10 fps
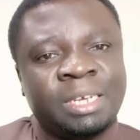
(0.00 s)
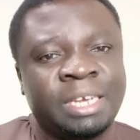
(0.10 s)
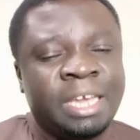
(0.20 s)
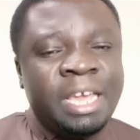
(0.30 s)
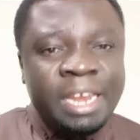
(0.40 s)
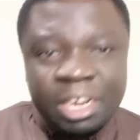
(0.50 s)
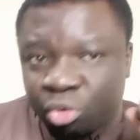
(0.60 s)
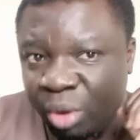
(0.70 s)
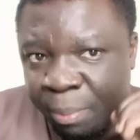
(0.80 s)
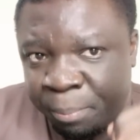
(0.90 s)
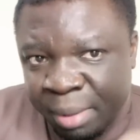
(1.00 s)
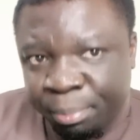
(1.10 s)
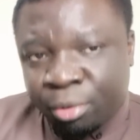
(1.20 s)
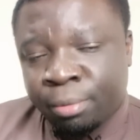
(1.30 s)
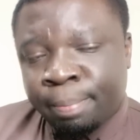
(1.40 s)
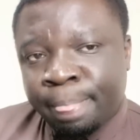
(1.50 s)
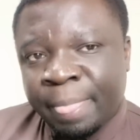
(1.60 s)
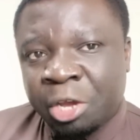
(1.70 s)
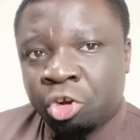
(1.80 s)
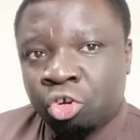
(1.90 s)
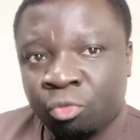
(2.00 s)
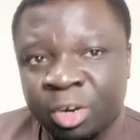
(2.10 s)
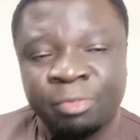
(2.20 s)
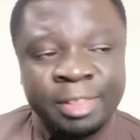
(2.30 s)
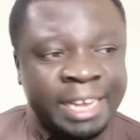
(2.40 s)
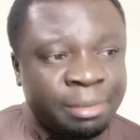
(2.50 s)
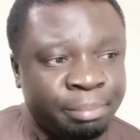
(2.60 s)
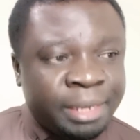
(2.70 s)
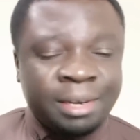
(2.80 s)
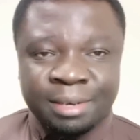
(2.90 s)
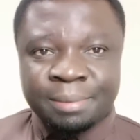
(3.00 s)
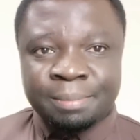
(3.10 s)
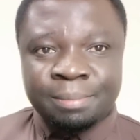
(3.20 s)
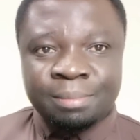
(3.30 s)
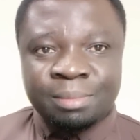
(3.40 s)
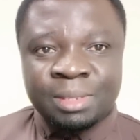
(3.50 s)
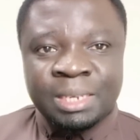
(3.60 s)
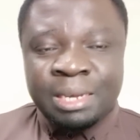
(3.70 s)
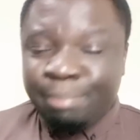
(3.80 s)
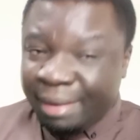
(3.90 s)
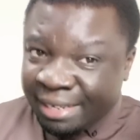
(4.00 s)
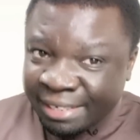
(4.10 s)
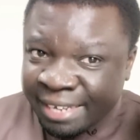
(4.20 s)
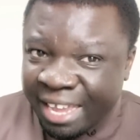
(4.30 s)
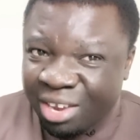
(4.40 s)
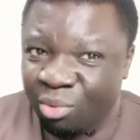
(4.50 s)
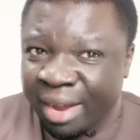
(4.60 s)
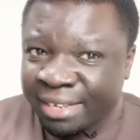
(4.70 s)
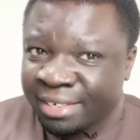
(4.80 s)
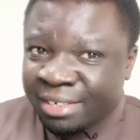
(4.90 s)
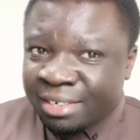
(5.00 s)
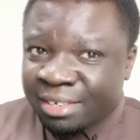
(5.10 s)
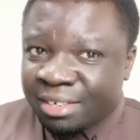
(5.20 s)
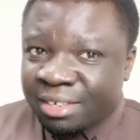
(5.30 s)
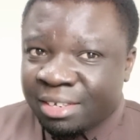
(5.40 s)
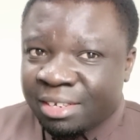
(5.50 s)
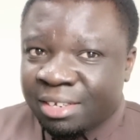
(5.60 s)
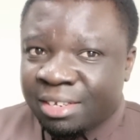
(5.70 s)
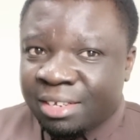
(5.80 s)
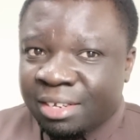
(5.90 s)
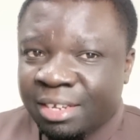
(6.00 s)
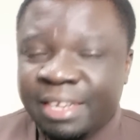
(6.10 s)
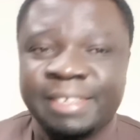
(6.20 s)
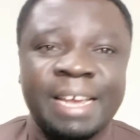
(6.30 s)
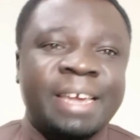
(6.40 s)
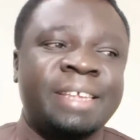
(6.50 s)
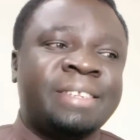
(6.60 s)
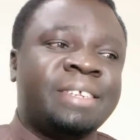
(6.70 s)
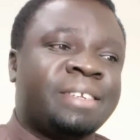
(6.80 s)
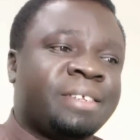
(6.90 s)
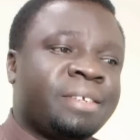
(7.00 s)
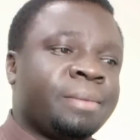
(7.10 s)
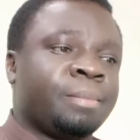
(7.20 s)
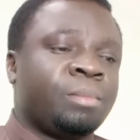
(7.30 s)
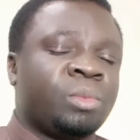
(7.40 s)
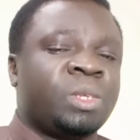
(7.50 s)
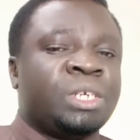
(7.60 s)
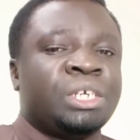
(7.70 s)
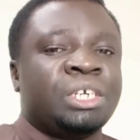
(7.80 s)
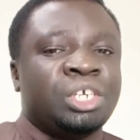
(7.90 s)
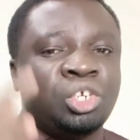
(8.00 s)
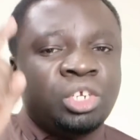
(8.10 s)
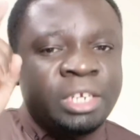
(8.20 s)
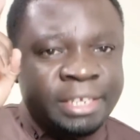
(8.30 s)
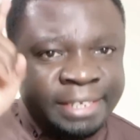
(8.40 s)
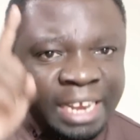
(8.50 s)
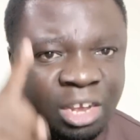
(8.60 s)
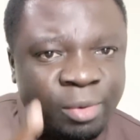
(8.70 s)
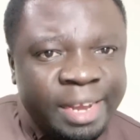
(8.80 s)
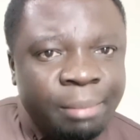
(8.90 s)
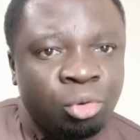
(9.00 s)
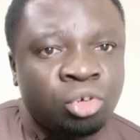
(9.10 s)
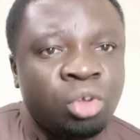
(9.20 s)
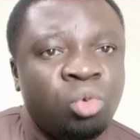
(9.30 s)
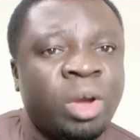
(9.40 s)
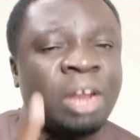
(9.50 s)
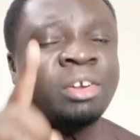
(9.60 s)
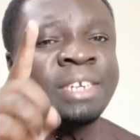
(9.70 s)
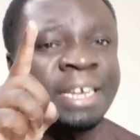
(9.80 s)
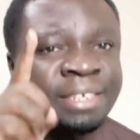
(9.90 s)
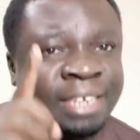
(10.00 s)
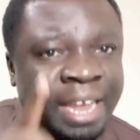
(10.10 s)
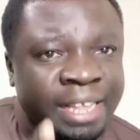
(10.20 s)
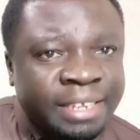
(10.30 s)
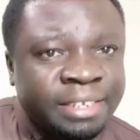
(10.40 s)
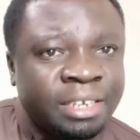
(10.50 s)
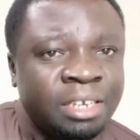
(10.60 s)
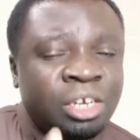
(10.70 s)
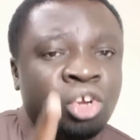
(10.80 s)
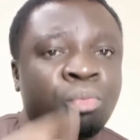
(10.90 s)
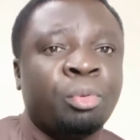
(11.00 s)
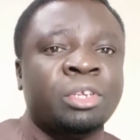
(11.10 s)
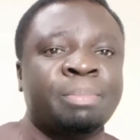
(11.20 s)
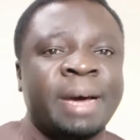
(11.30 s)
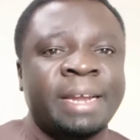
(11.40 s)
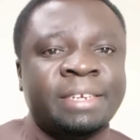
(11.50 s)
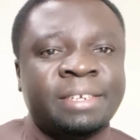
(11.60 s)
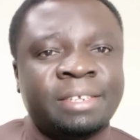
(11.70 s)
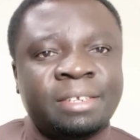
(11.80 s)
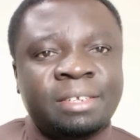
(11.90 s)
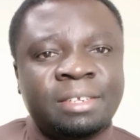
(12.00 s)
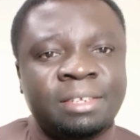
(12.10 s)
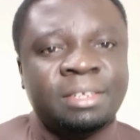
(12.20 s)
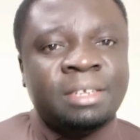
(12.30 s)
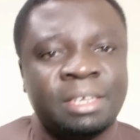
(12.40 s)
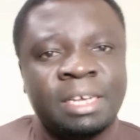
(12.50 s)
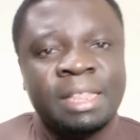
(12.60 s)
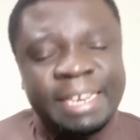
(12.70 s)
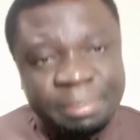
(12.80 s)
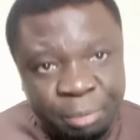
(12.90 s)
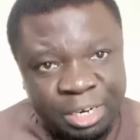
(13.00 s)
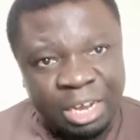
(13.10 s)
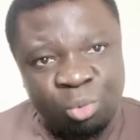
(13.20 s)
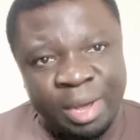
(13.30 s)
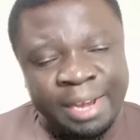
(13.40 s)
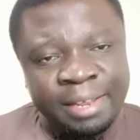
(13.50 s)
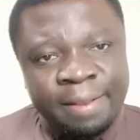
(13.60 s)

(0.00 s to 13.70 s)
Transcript: He need to whip people to vote for that bill. But he's saying what? He's against it. He's telling William Ruto, you cannot tax Kenyans to prosperity. That's Bwana Khalwale.